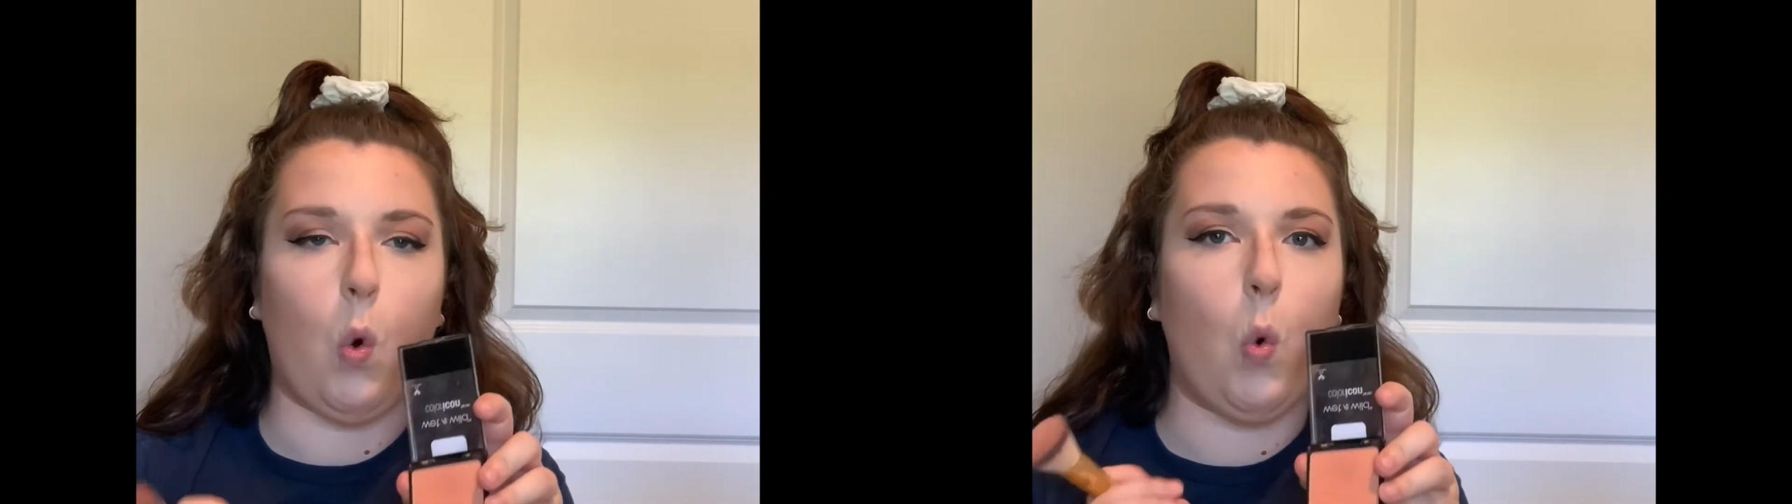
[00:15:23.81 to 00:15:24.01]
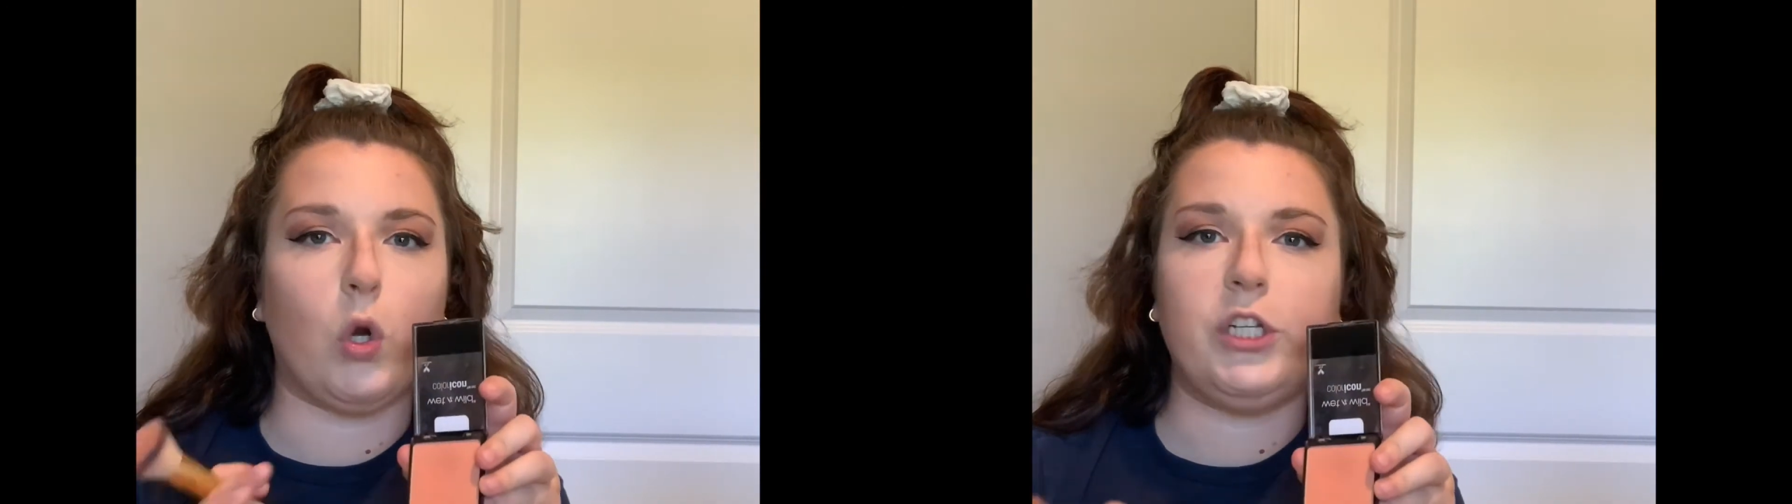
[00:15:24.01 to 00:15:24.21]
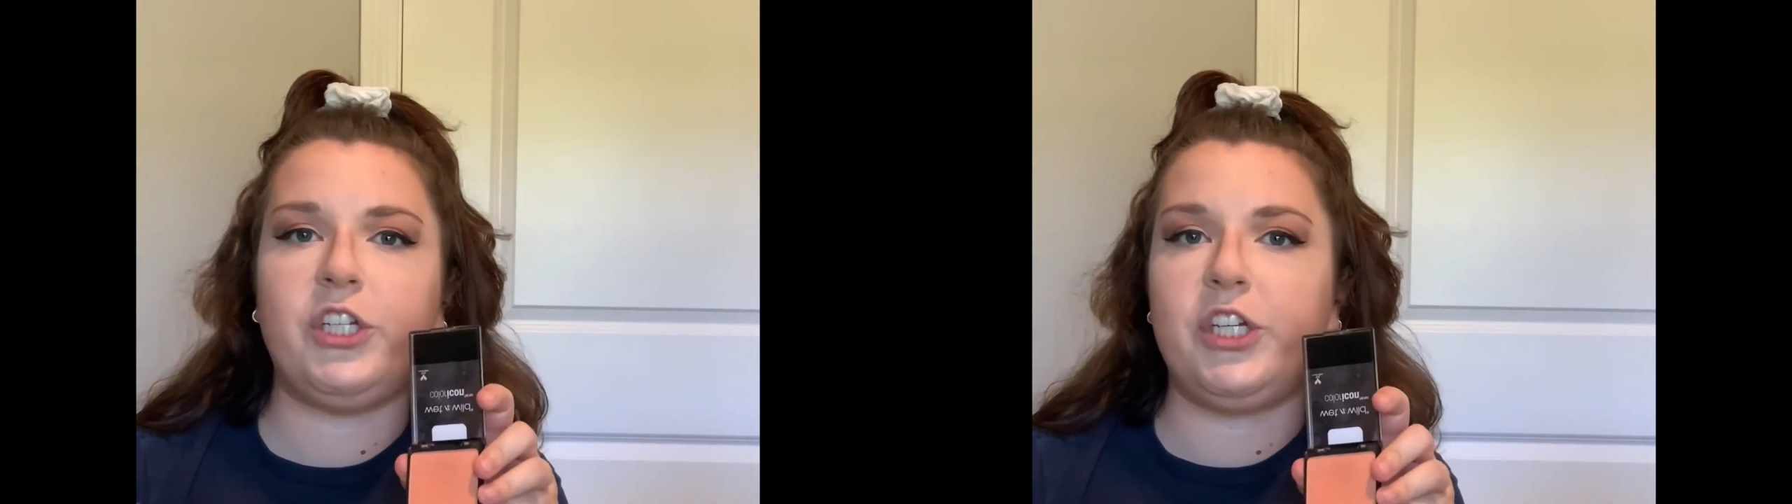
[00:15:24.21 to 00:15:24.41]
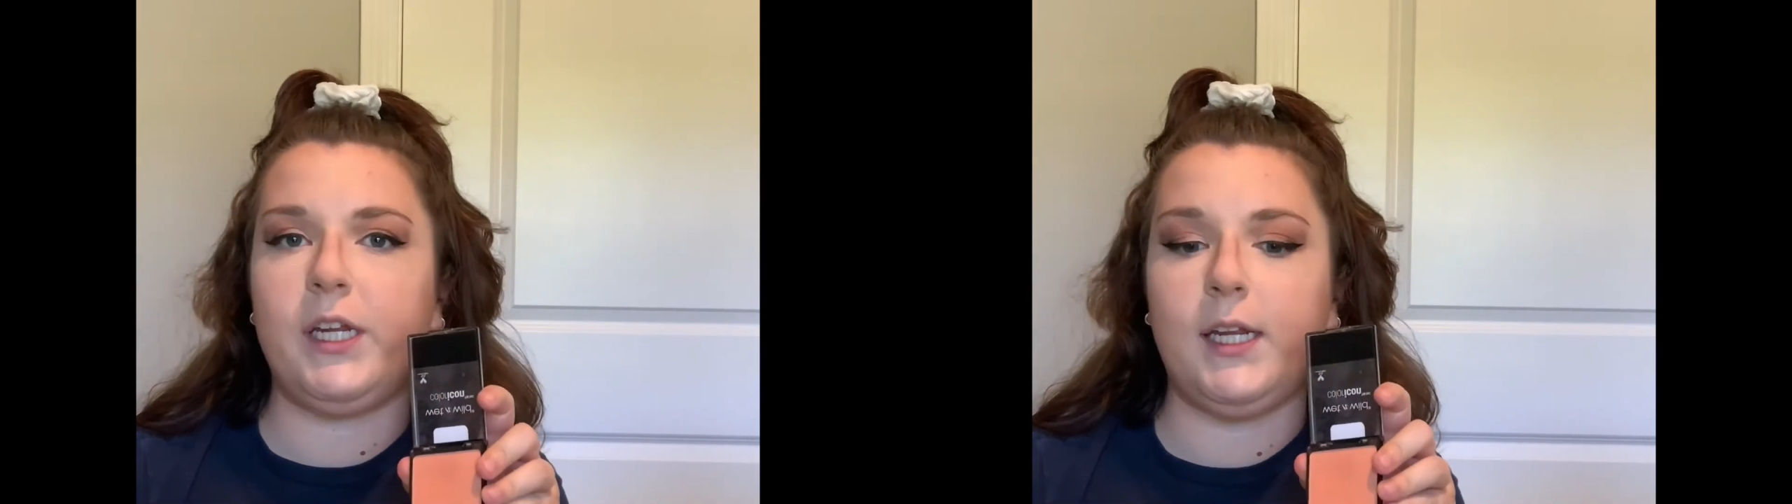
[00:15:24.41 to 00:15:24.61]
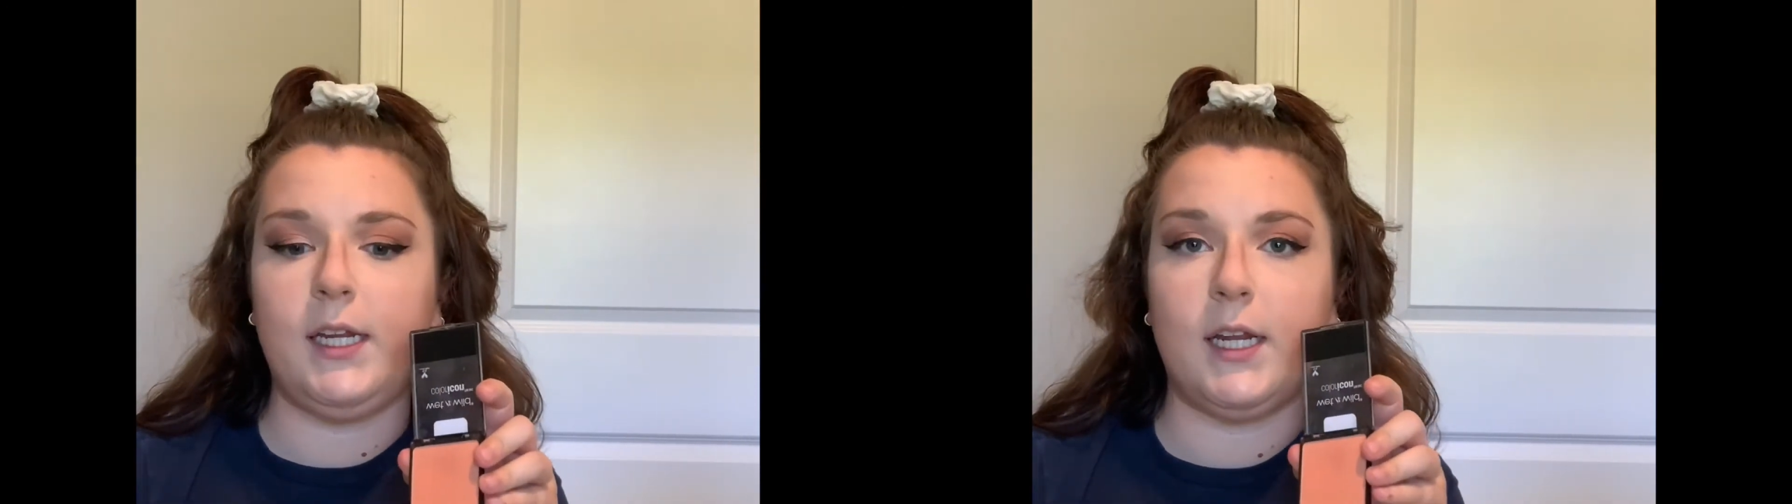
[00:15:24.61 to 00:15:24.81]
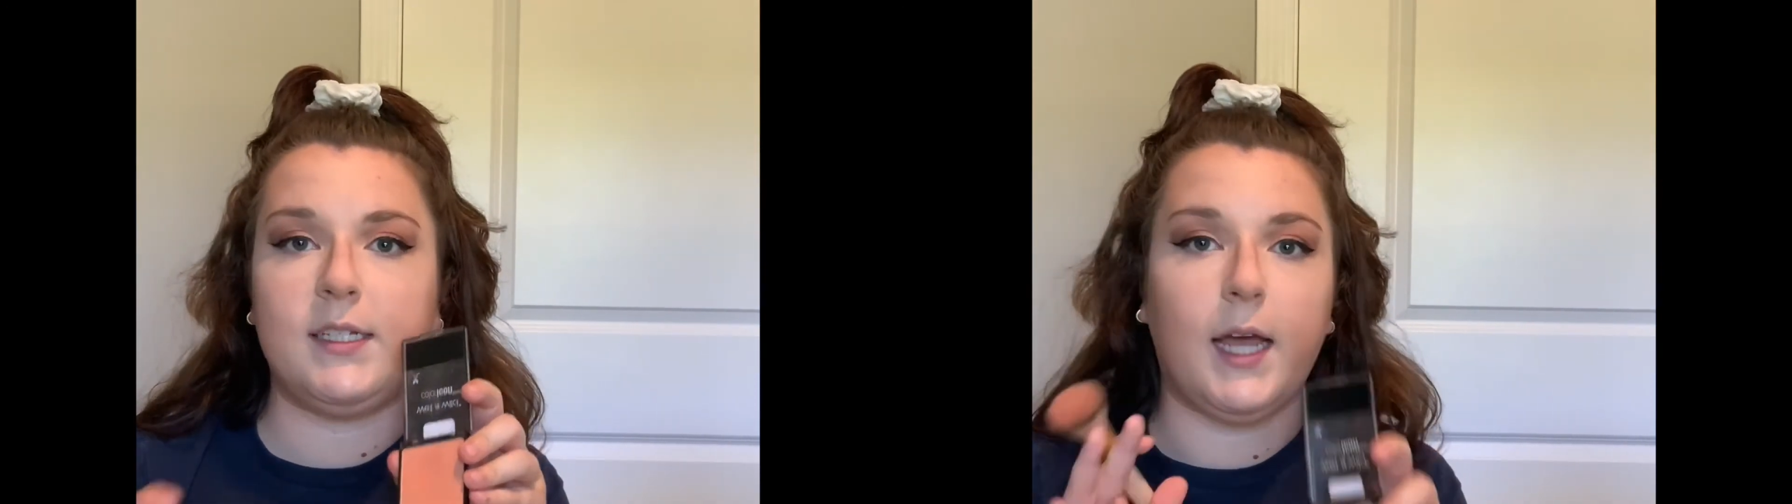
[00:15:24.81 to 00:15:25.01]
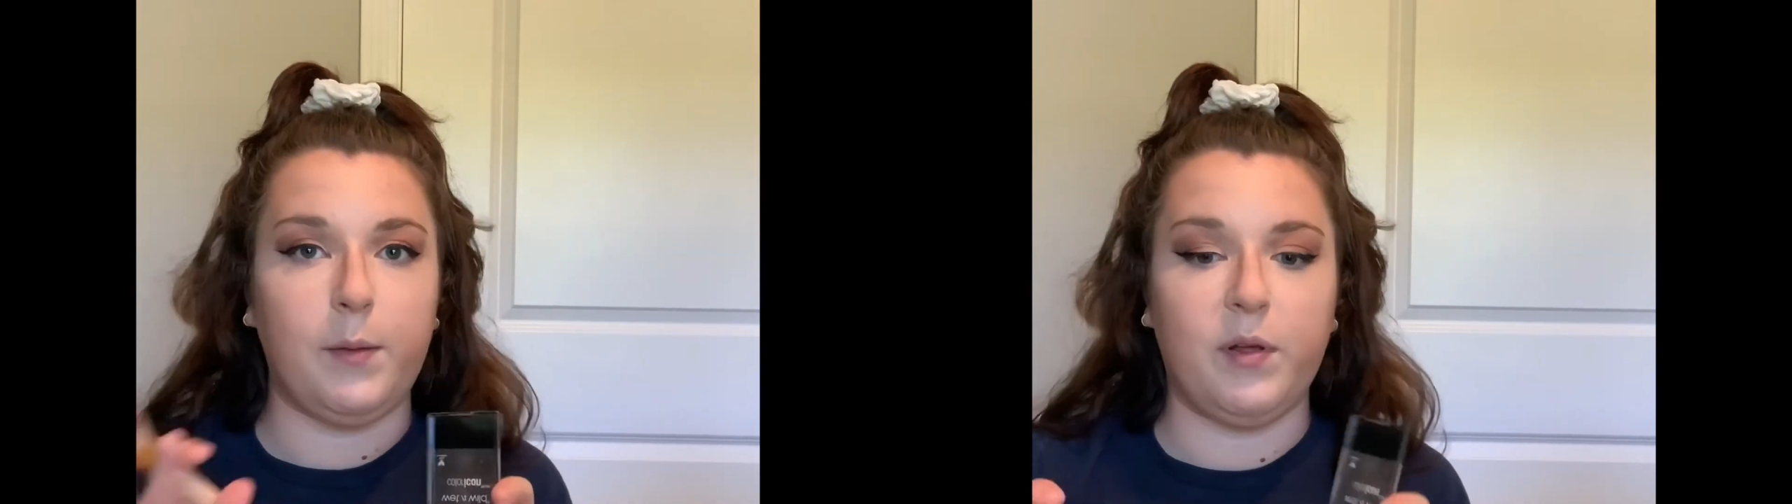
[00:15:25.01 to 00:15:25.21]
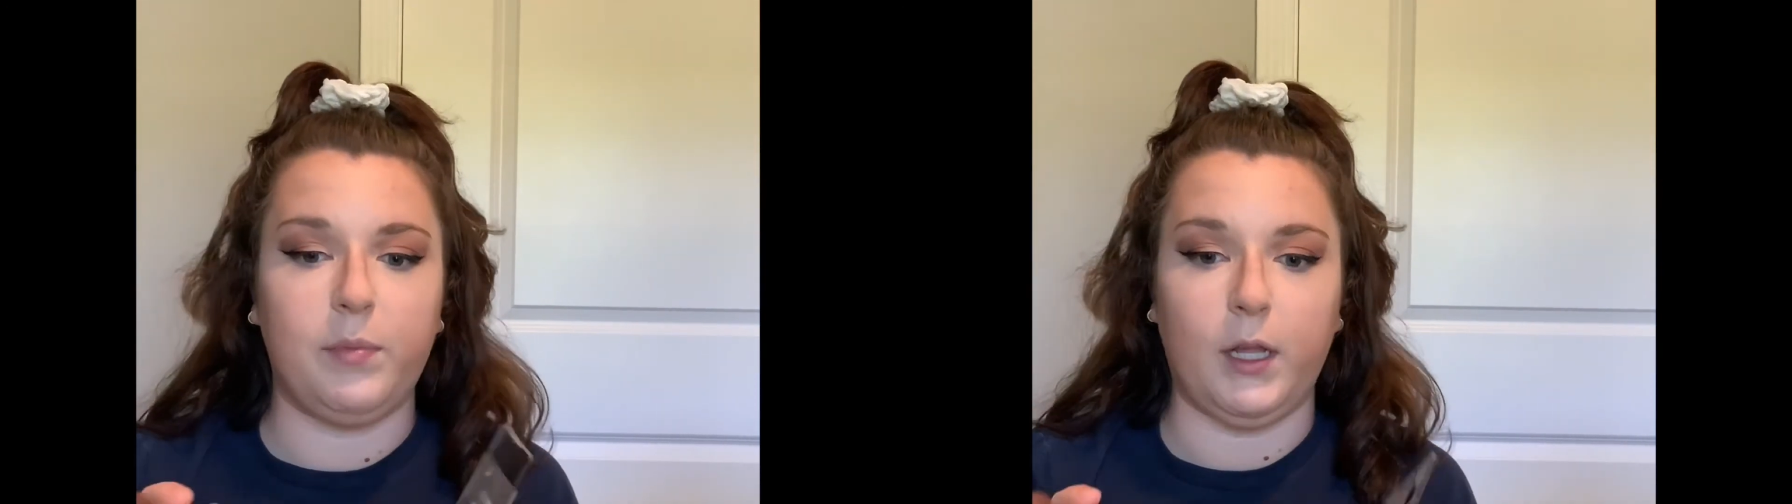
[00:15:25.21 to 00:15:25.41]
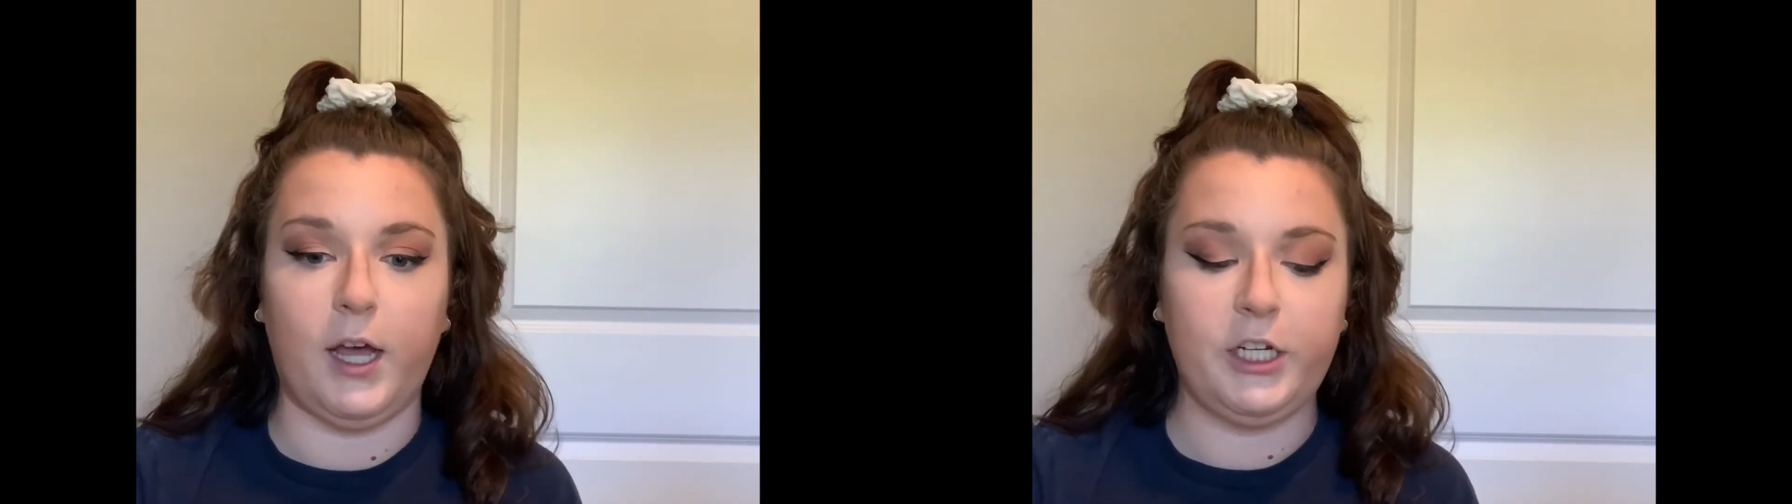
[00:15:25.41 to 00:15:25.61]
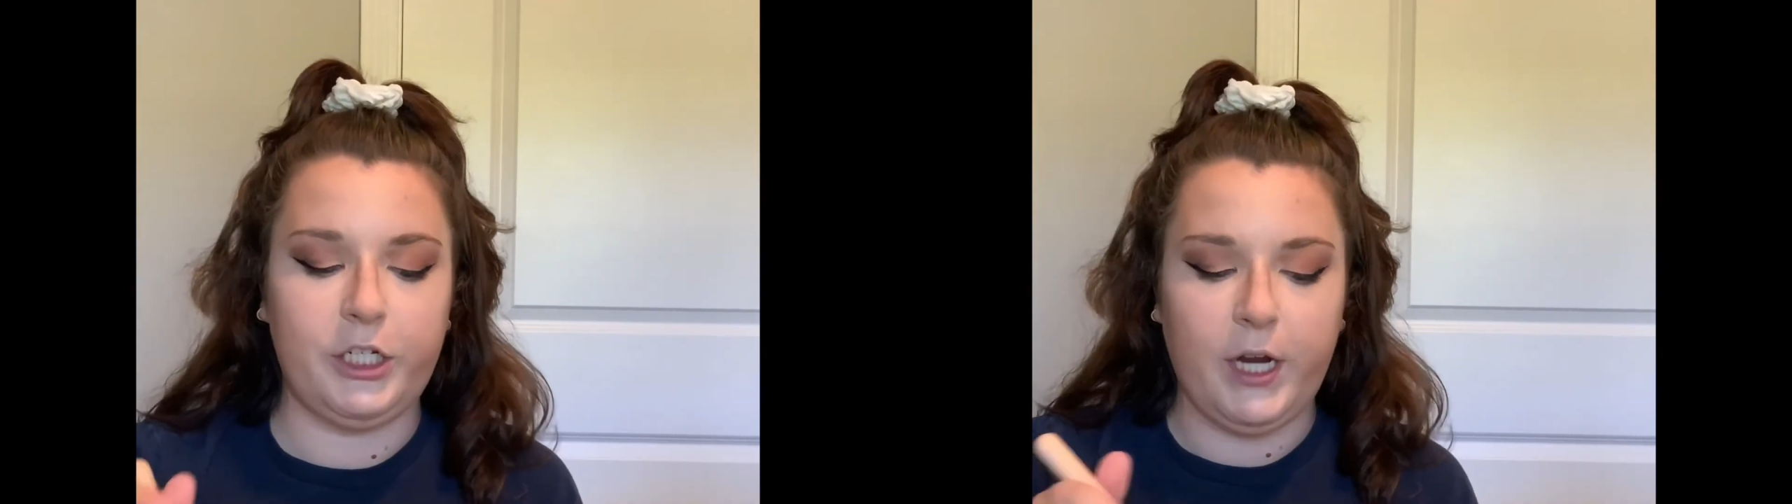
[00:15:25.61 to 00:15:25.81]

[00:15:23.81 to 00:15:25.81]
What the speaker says: orangey type of blush,